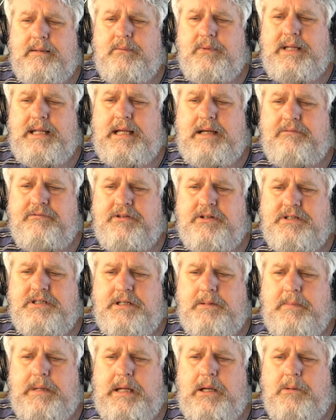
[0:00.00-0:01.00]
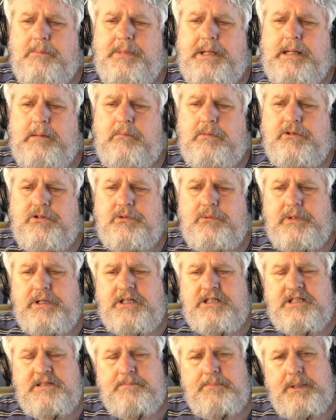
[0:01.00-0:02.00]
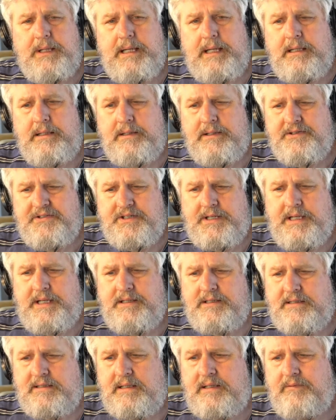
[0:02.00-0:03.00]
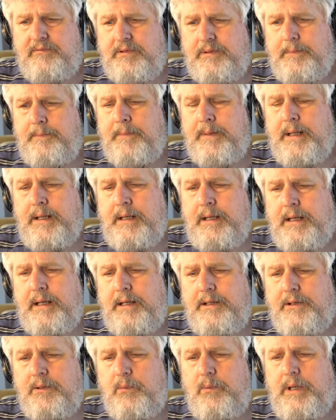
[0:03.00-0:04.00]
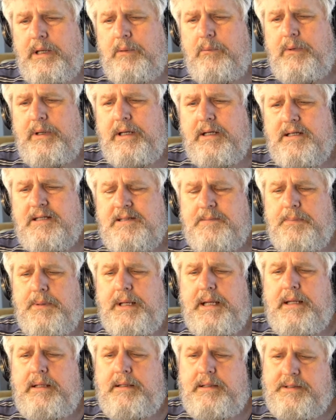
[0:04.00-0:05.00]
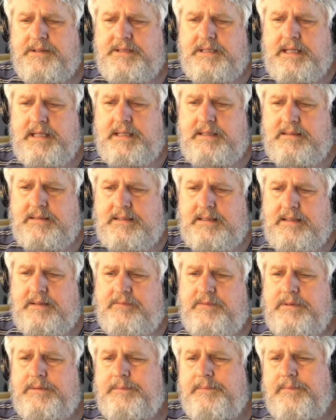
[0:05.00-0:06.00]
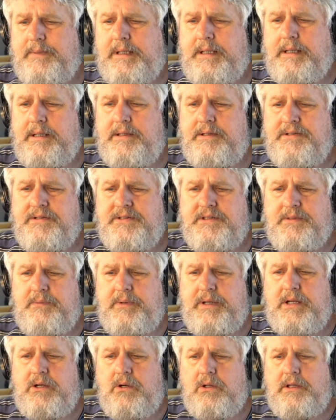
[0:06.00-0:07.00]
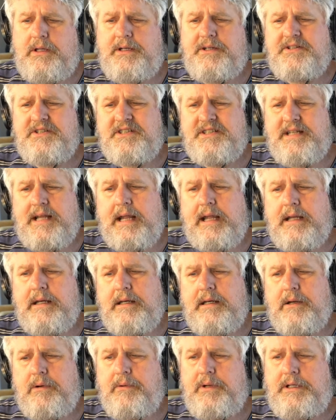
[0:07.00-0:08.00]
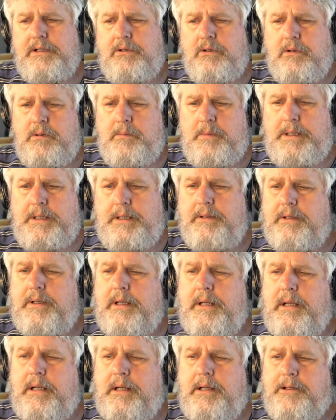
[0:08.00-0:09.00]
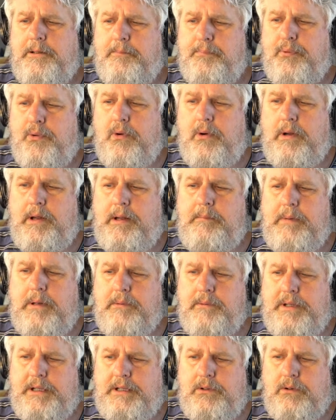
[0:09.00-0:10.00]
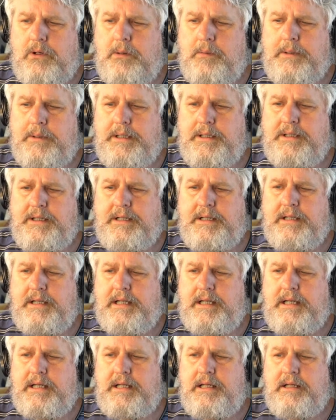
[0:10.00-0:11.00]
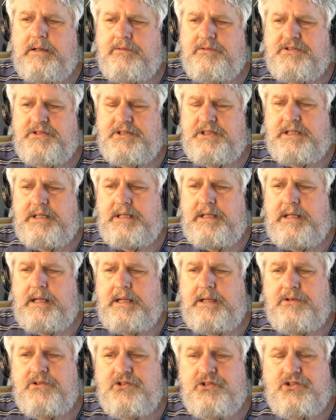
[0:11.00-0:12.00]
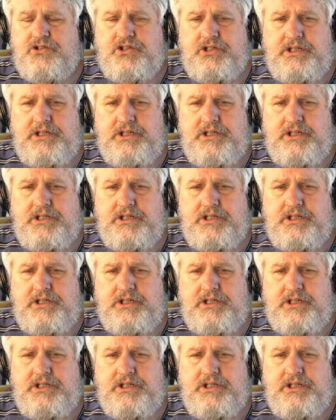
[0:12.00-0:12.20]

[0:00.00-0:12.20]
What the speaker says: we have to somehow be able to explain this A7. And the way we explain this A7 is we call it a secondary dominant. The primary dominant in the key of C is